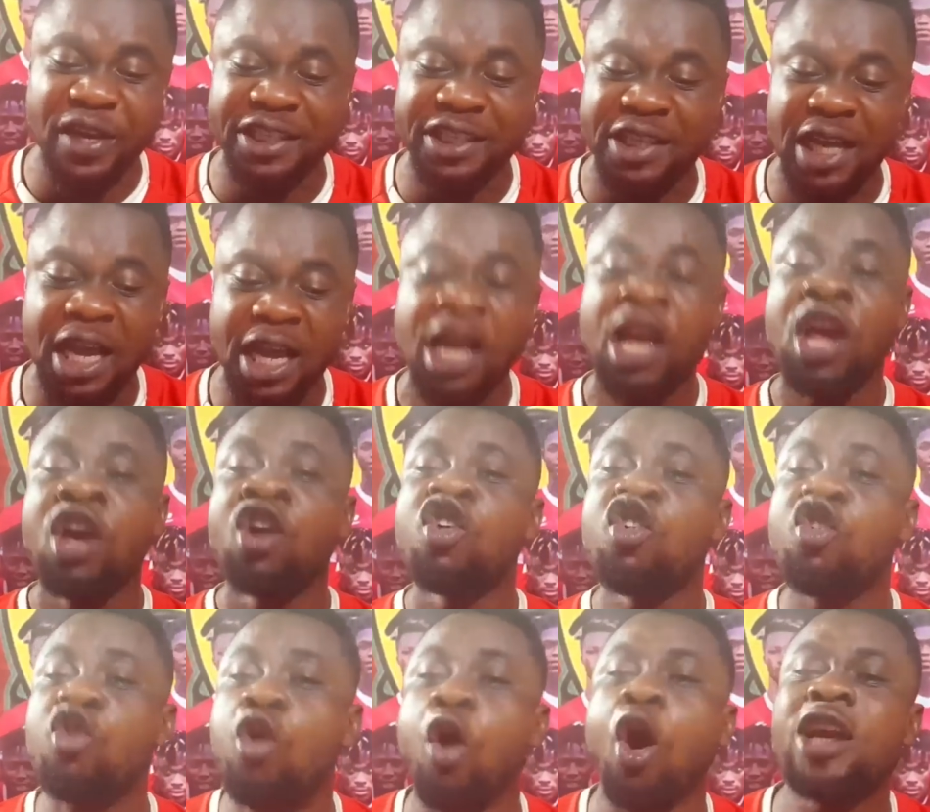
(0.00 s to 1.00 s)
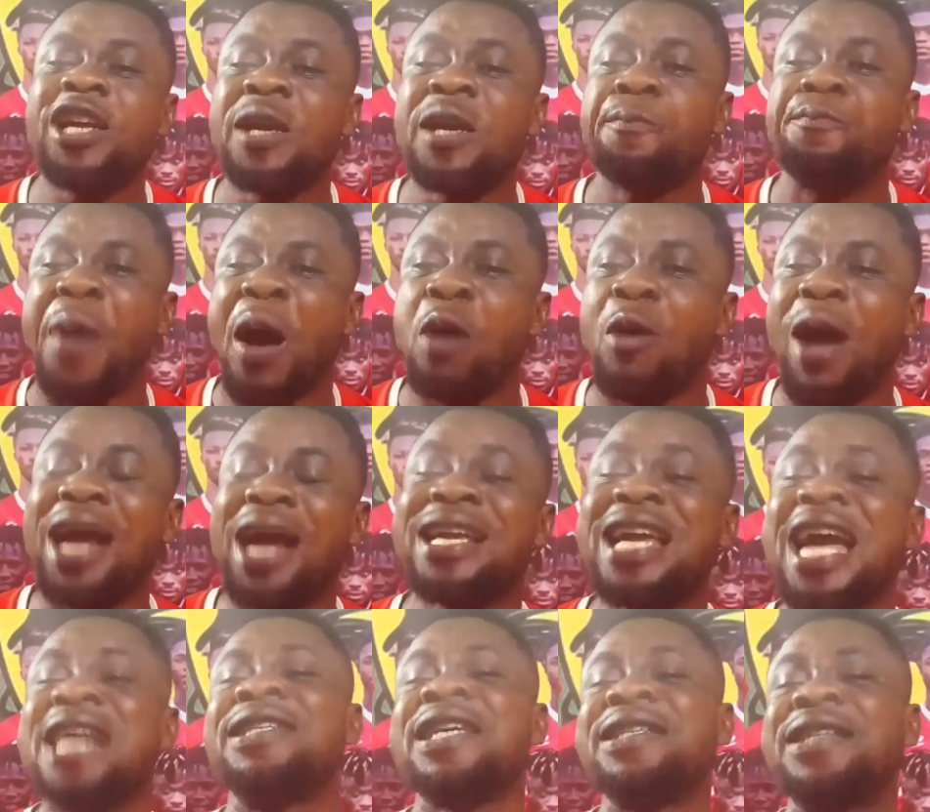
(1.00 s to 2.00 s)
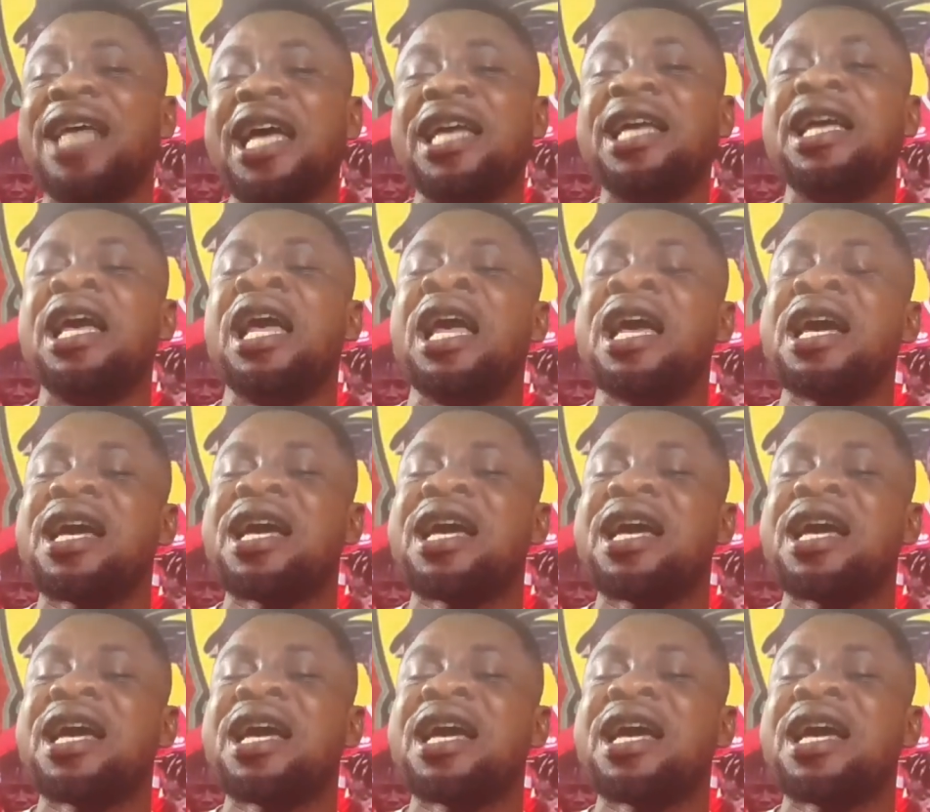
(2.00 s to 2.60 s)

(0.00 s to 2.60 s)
I say, Golden Power. Yes, I say.